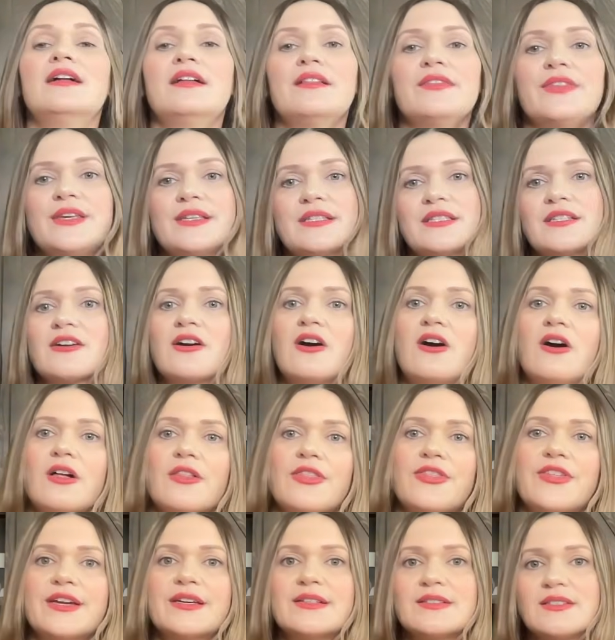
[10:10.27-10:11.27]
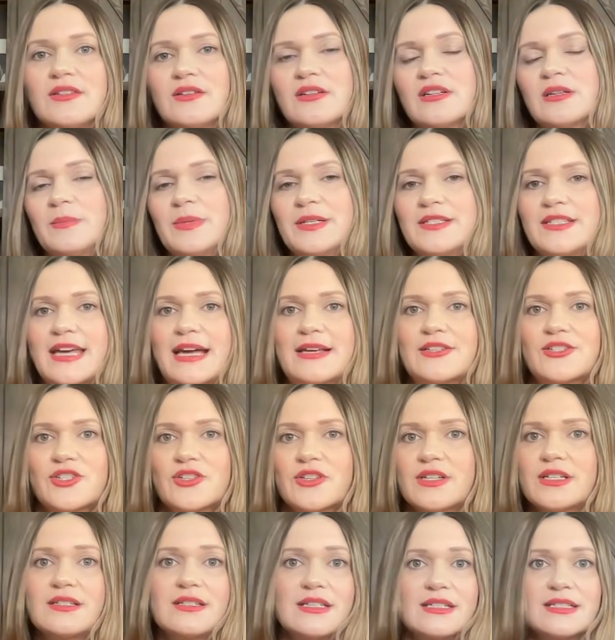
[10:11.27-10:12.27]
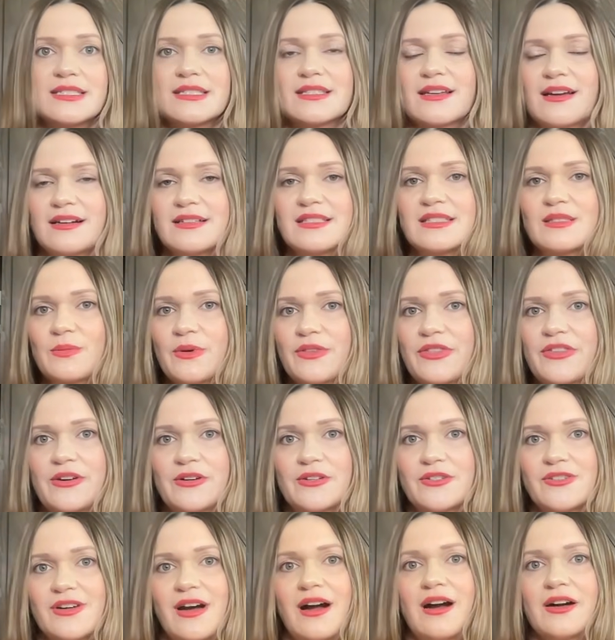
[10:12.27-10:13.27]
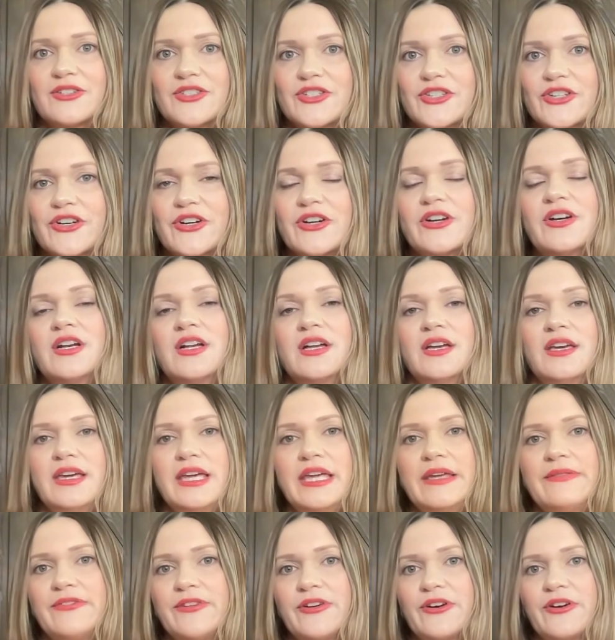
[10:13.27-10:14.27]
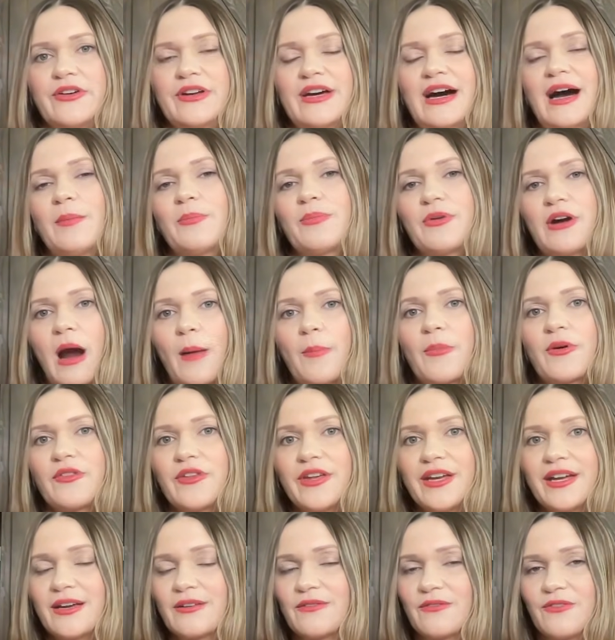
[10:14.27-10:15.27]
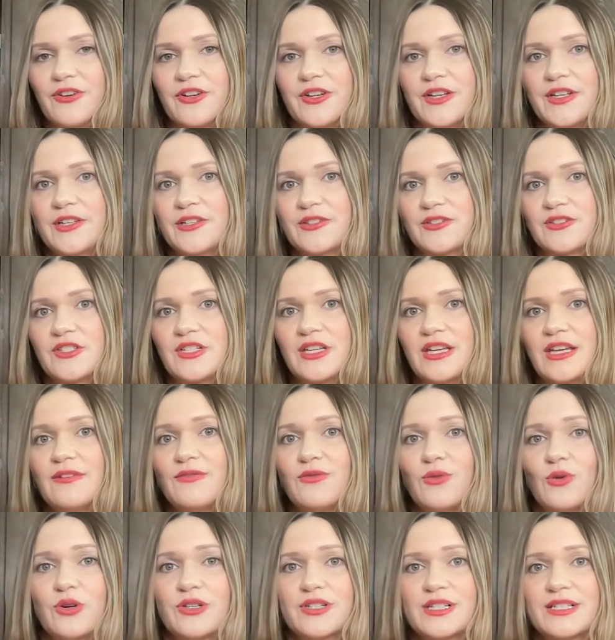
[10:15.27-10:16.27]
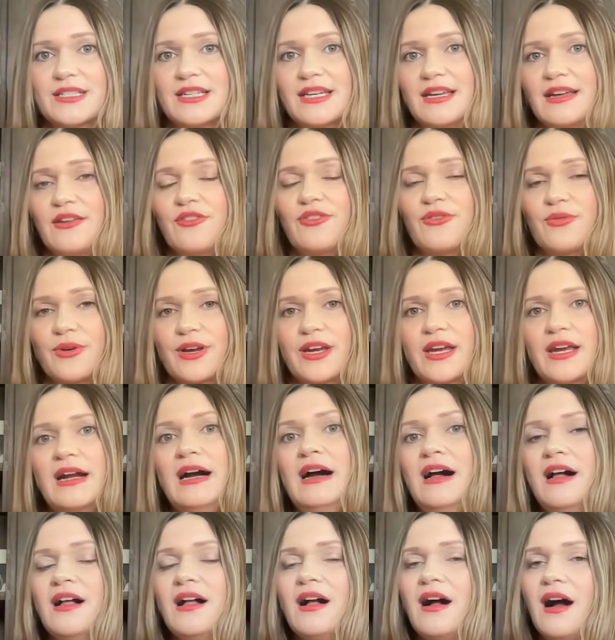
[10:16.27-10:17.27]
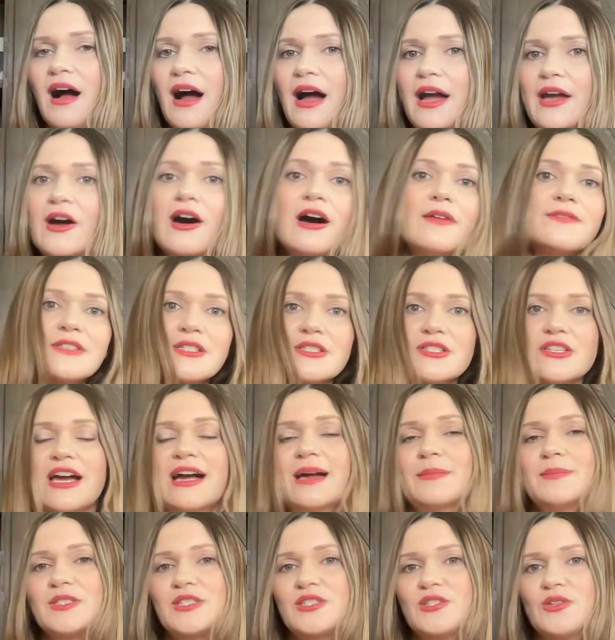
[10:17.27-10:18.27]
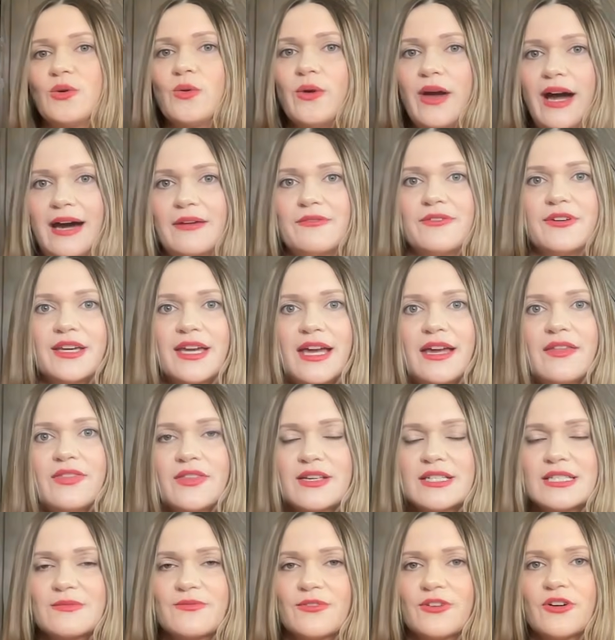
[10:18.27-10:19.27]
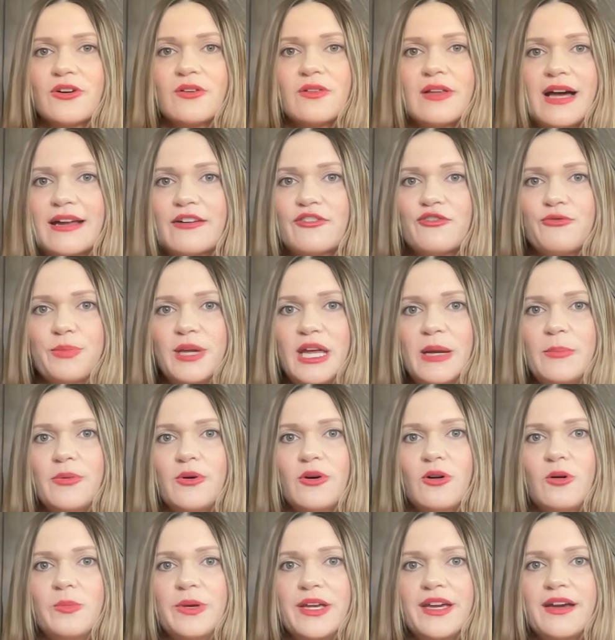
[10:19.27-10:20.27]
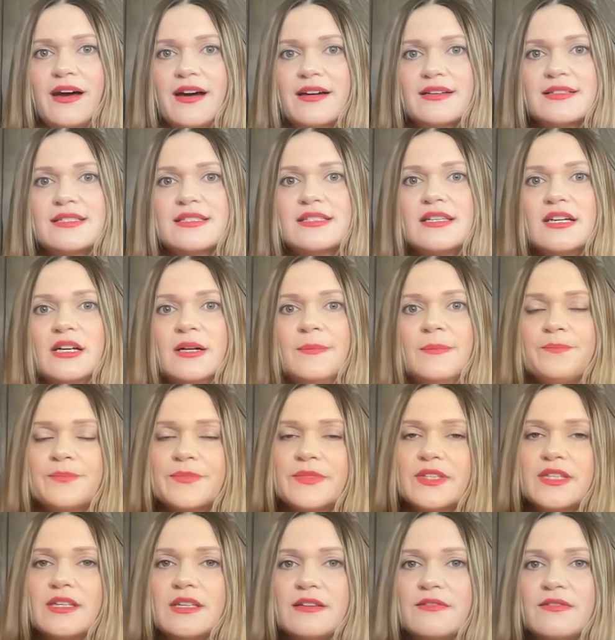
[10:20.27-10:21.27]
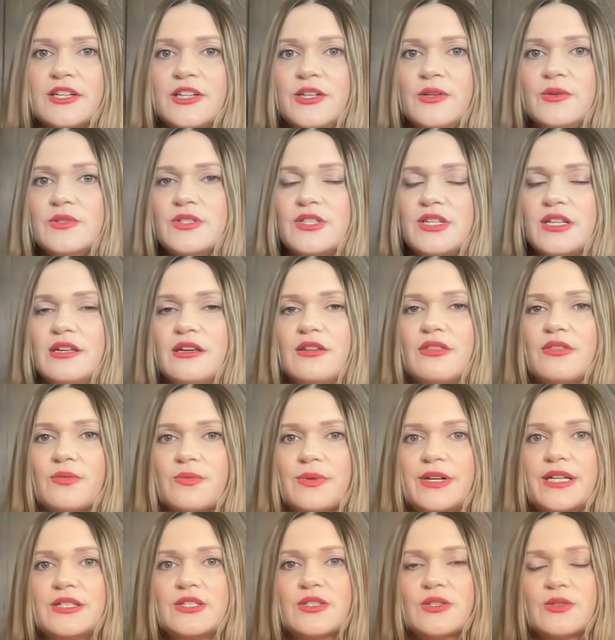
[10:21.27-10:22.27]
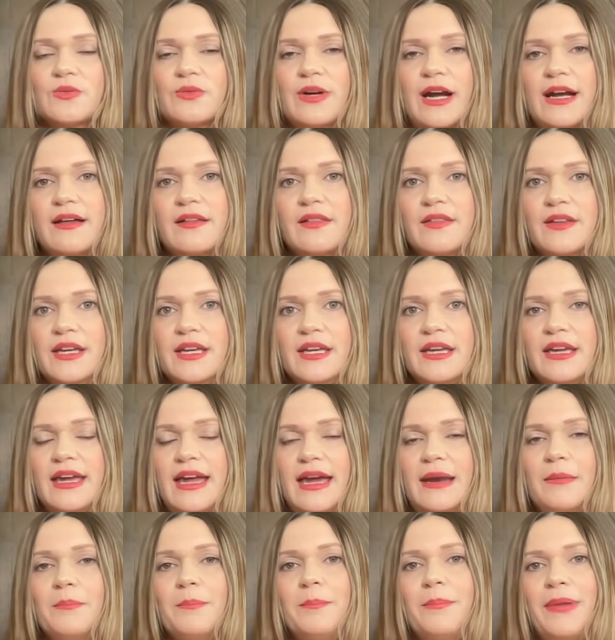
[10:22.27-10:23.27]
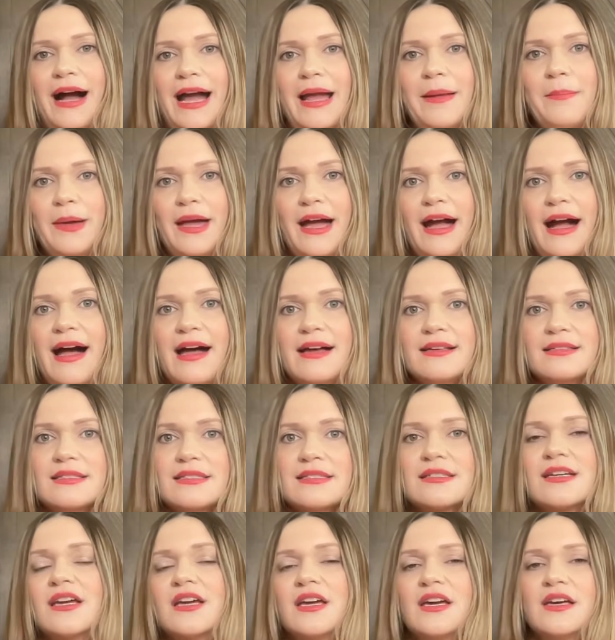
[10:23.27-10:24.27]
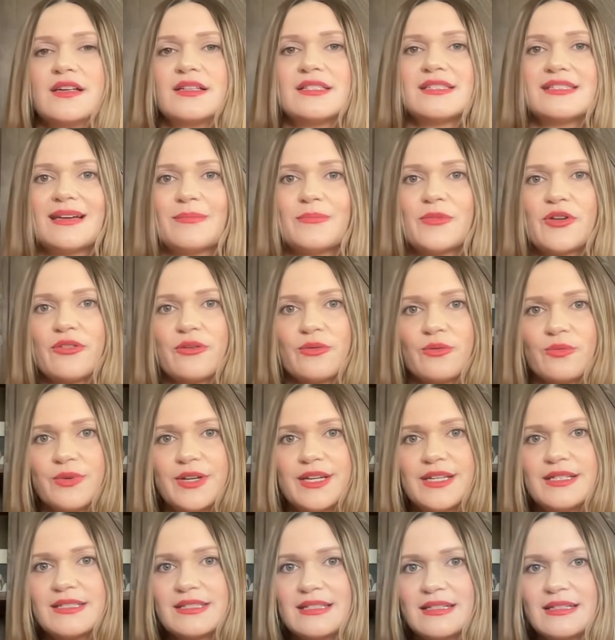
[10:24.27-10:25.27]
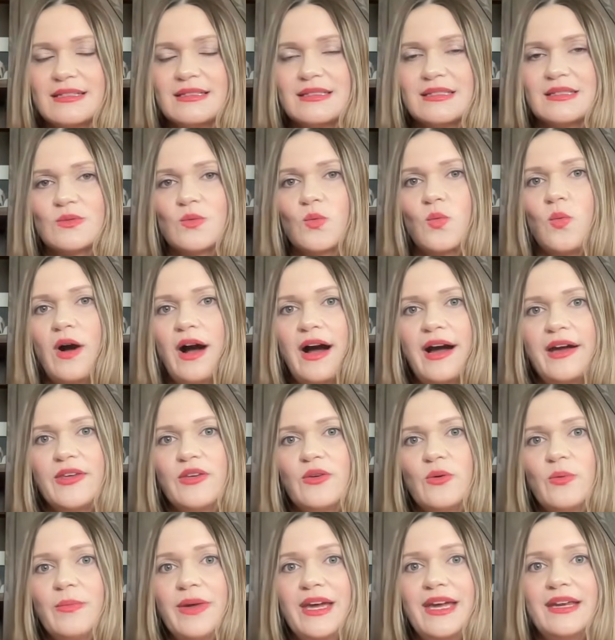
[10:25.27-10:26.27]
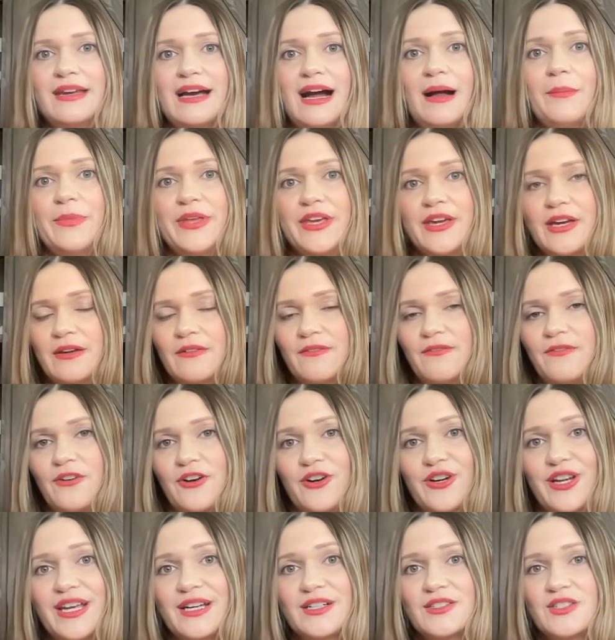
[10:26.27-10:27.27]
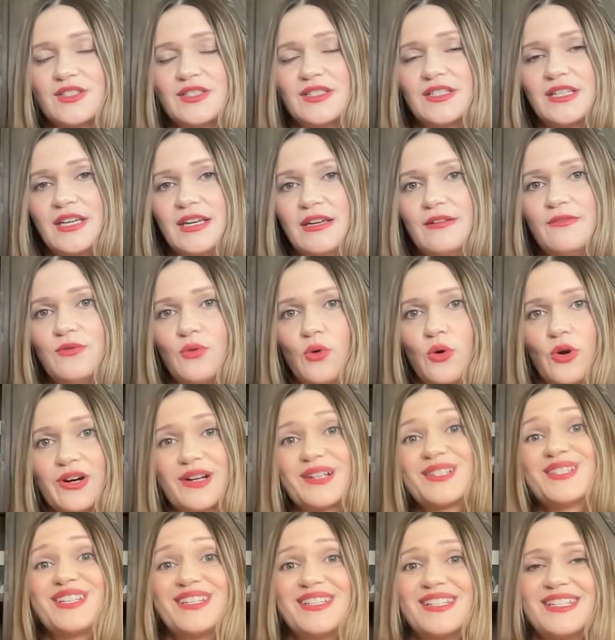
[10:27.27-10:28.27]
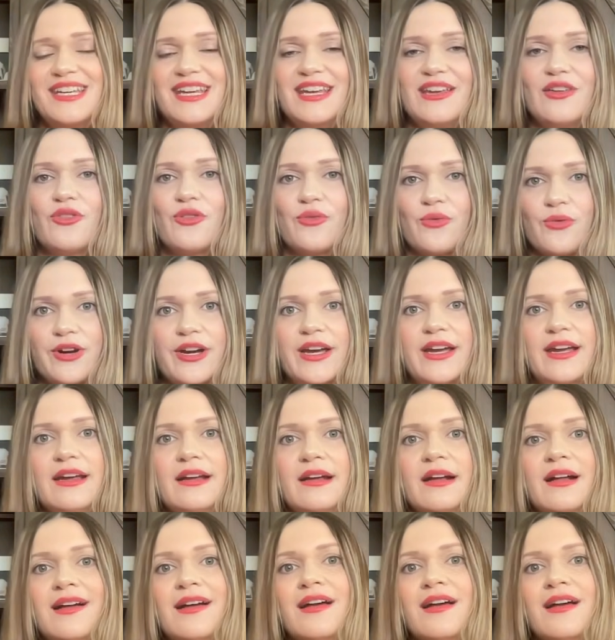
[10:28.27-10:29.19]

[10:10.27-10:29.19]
These are all things you could potentially discuss with your doctor if you're not properly converting your T4 to T3. I oftentimes do advocate this for a lot of people because giving you T3 directly can bypass some of the reasons why you may not be converting T4 to T3.